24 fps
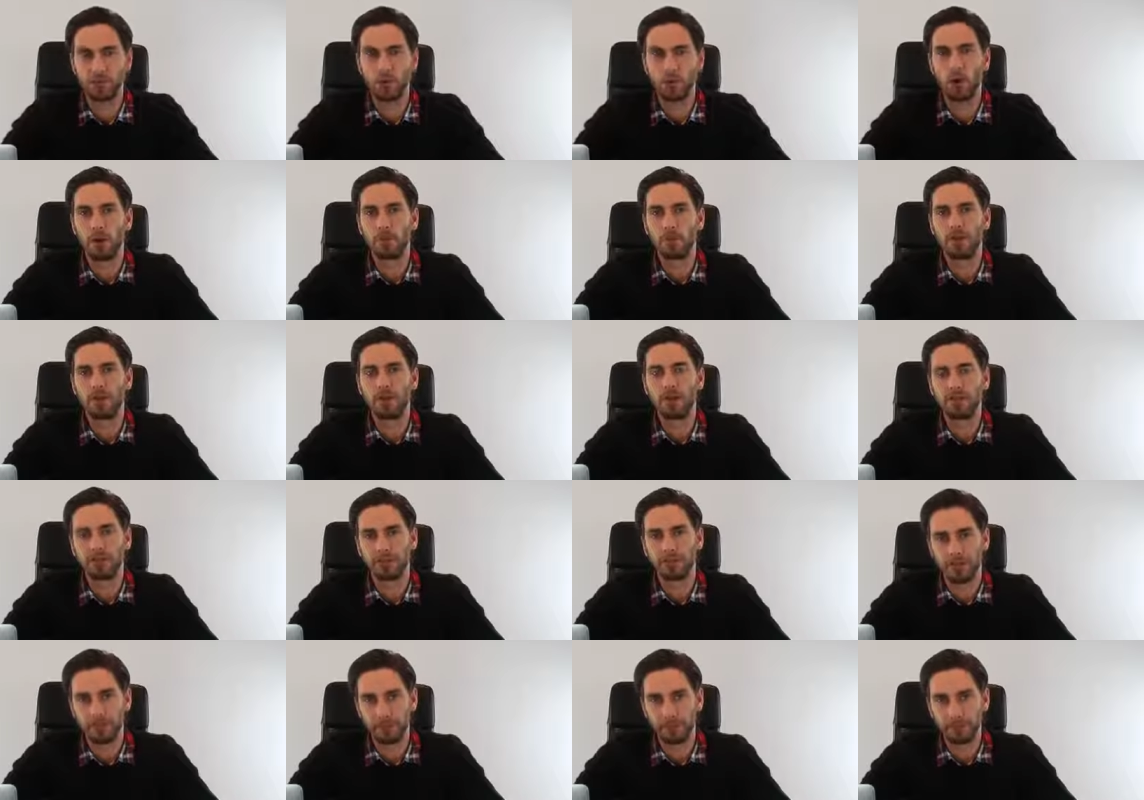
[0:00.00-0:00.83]
And what I'm going
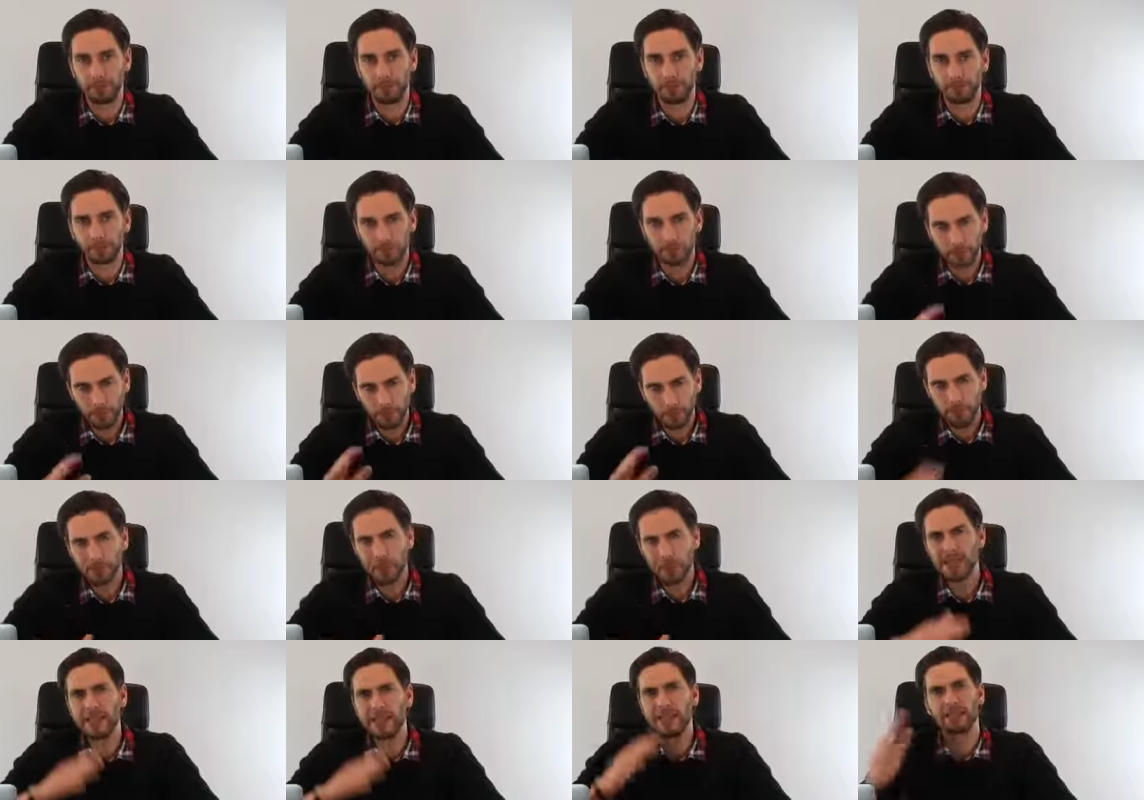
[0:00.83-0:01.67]
to do
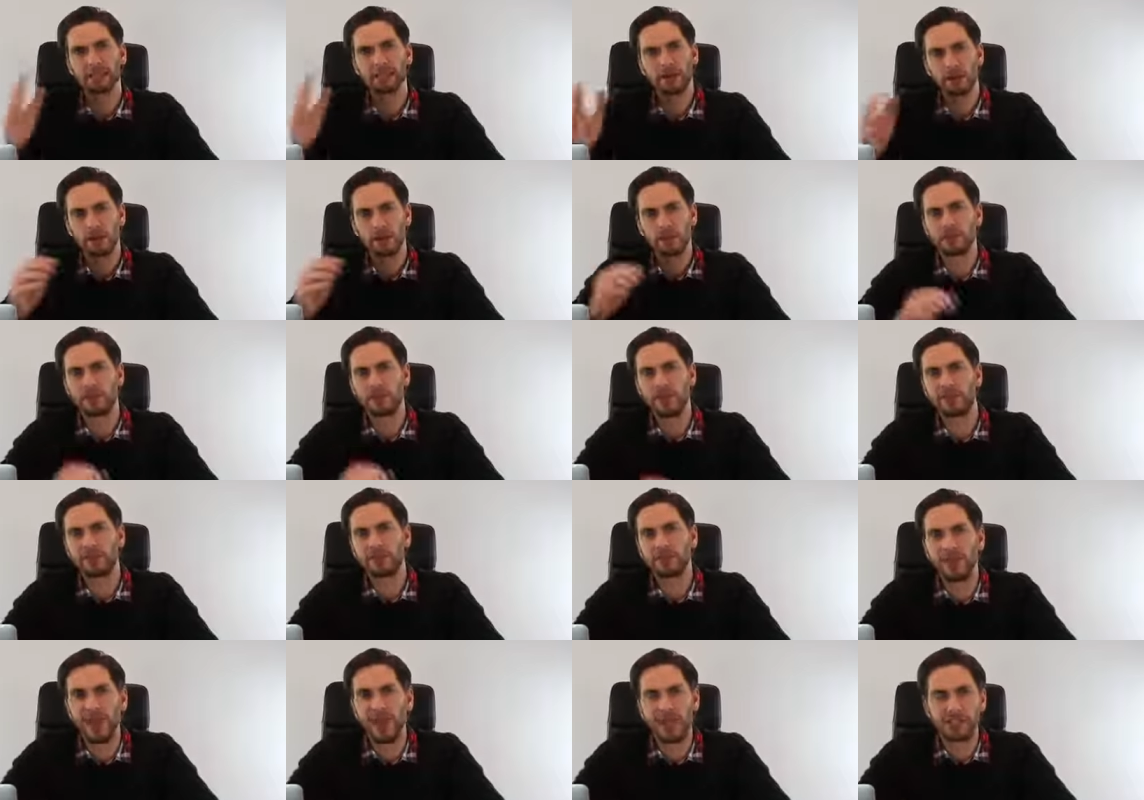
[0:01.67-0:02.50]
is I'm going to
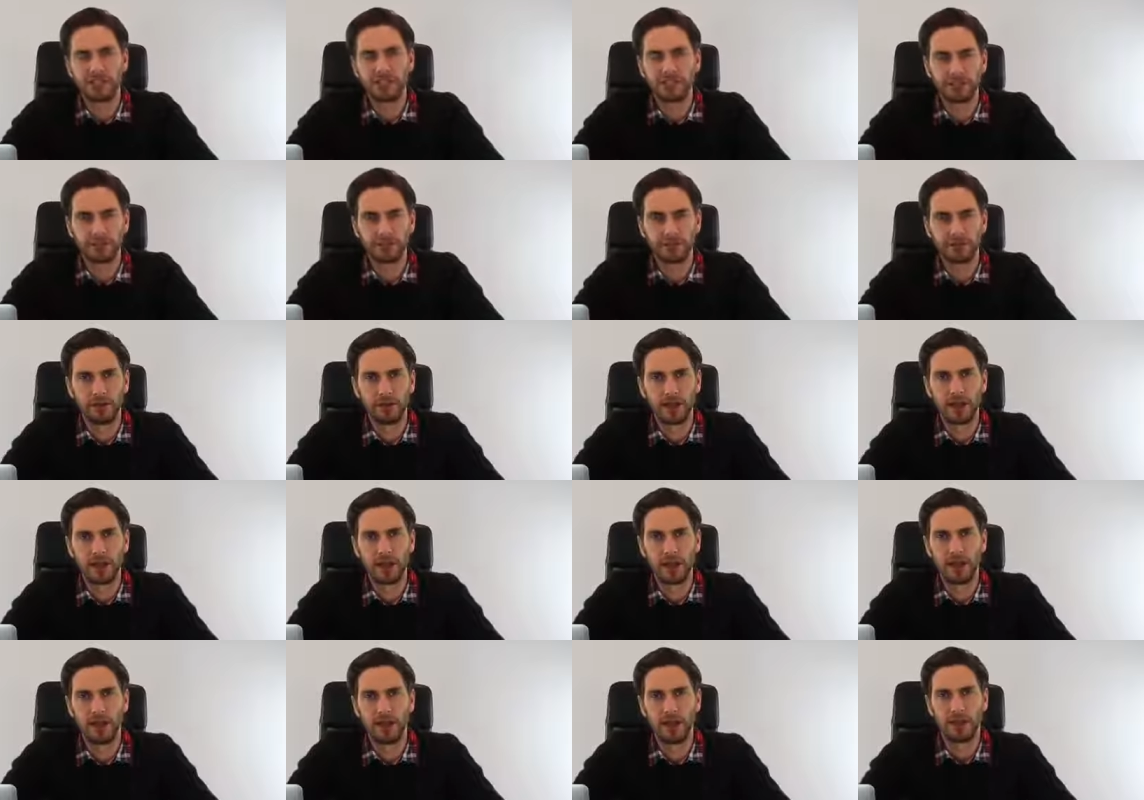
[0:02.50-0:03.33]
redirect you
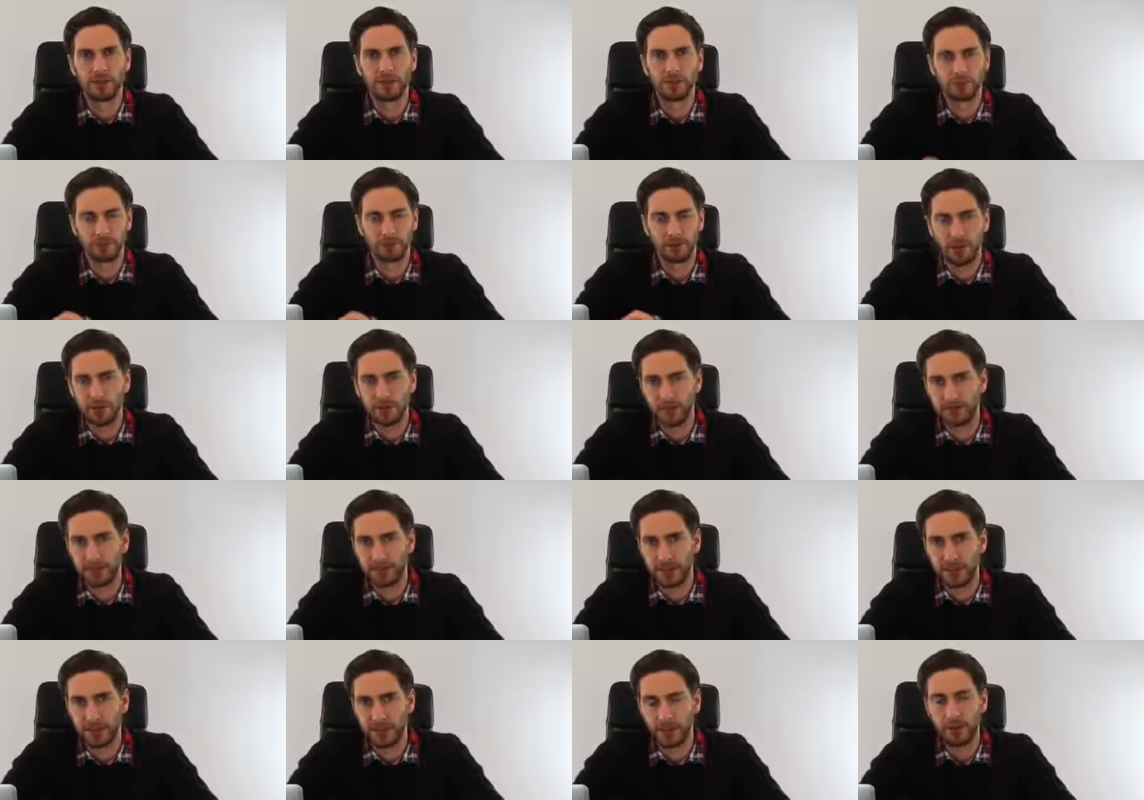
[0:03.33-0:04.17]
to another
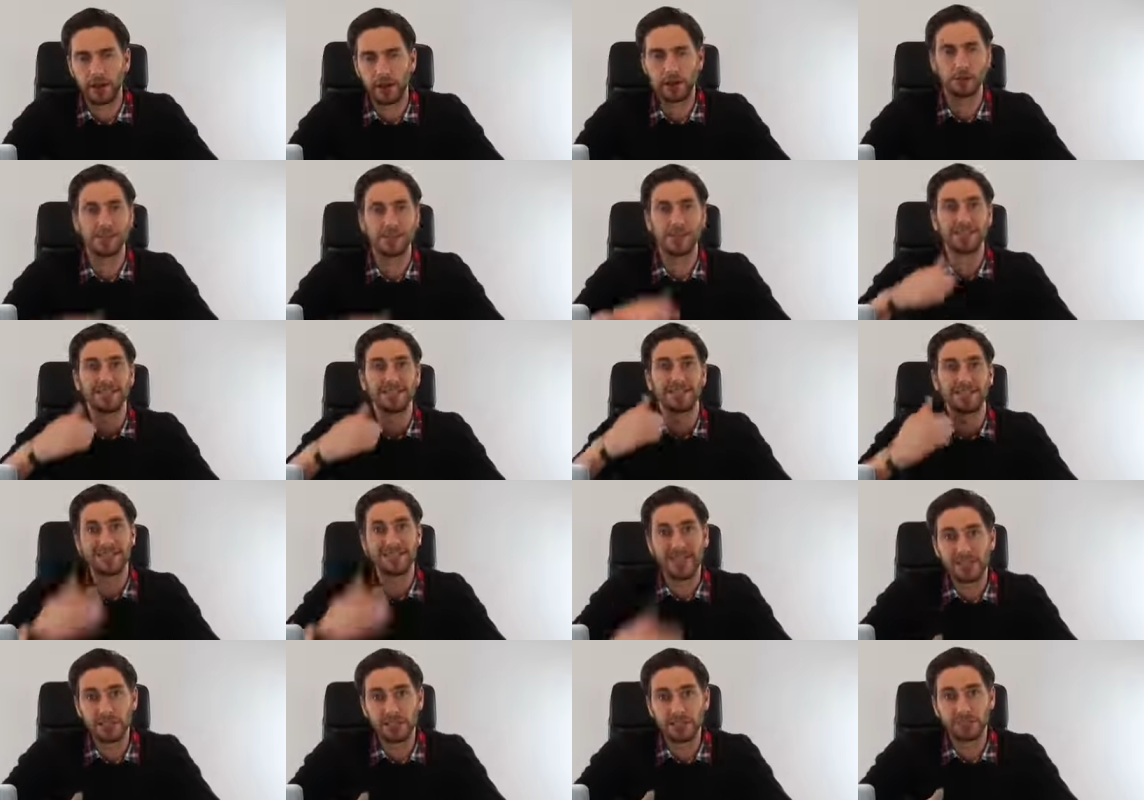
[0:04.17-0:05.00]
video, and I'm going to
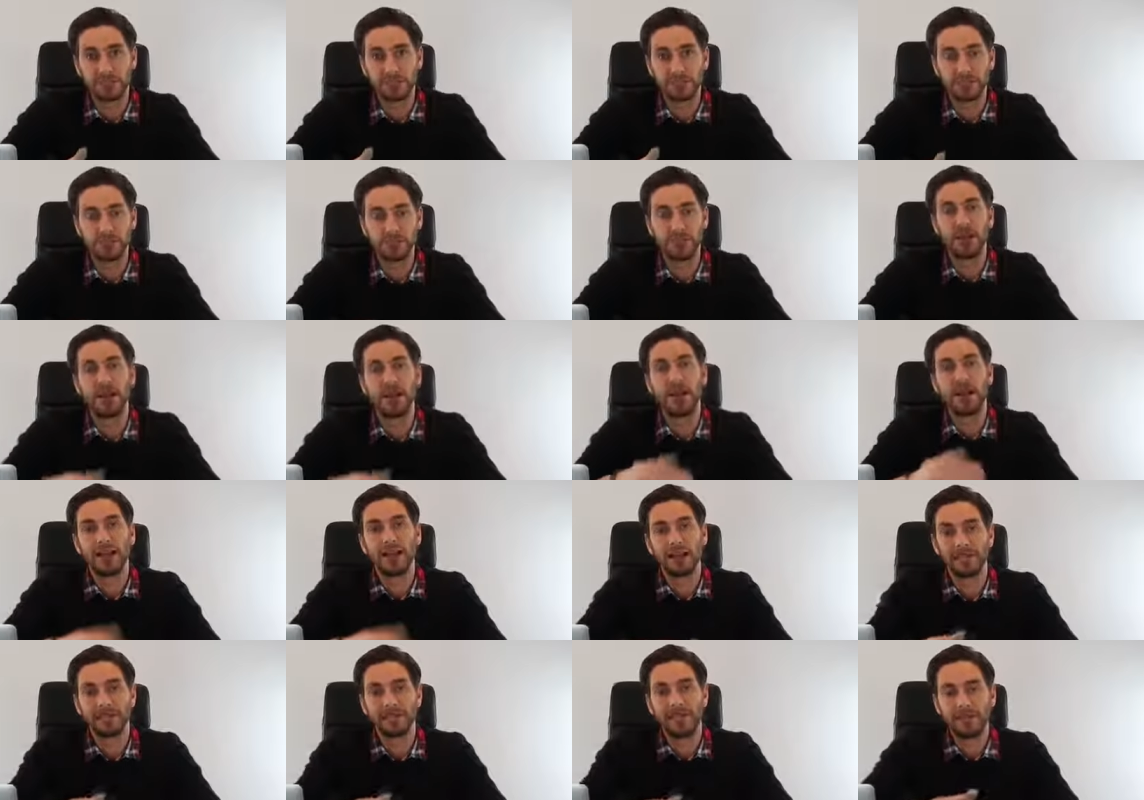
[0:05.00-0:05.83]
send you
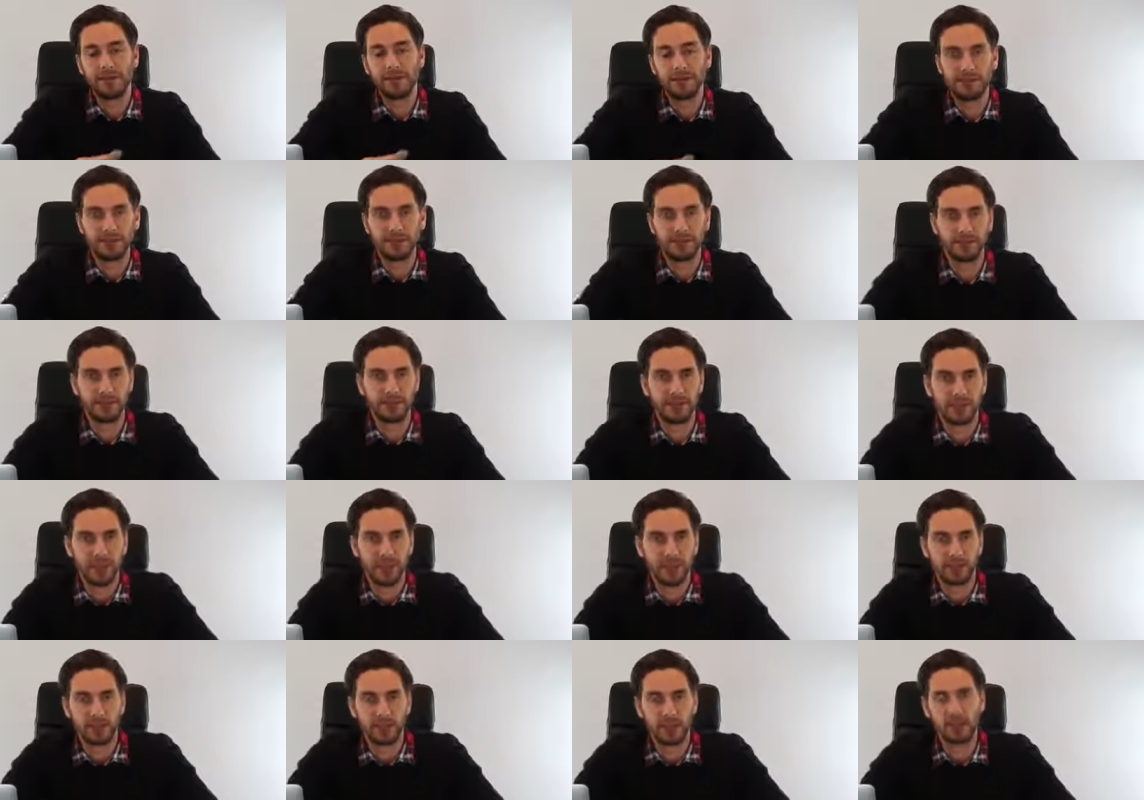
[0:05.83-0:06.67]
a series of
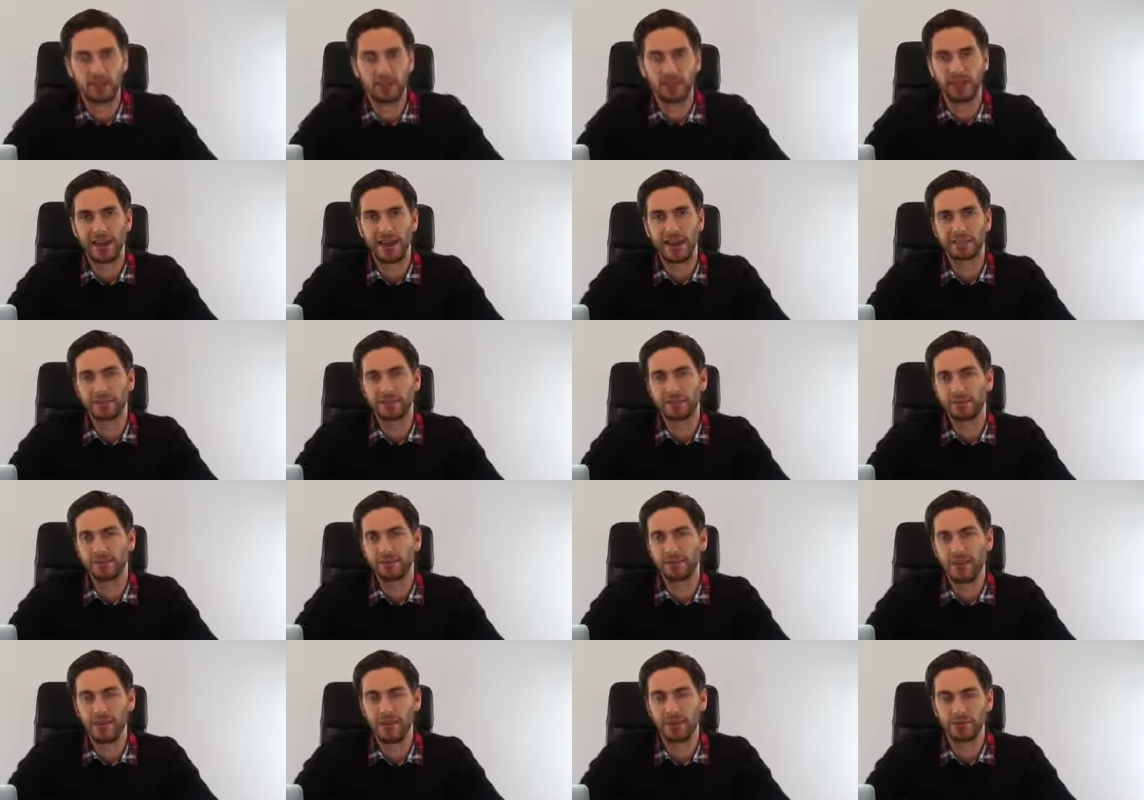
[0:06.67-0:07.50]
videos over the next
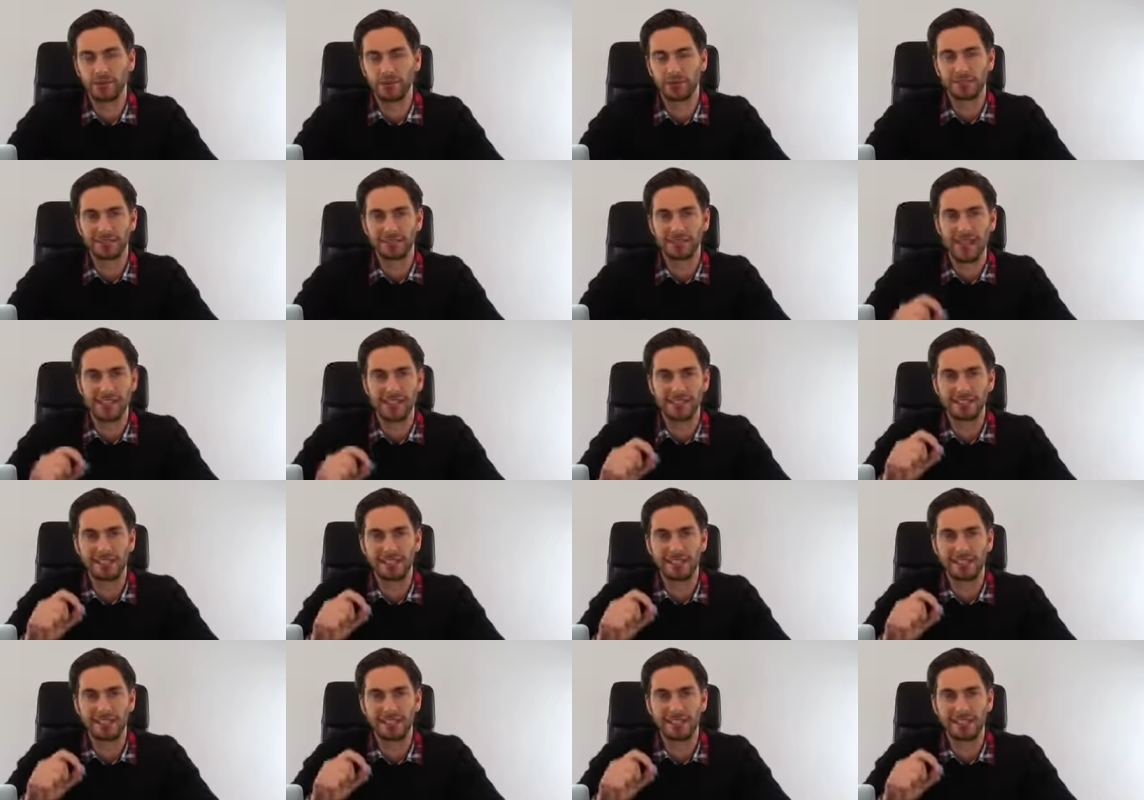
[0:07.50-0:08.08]
few days, which is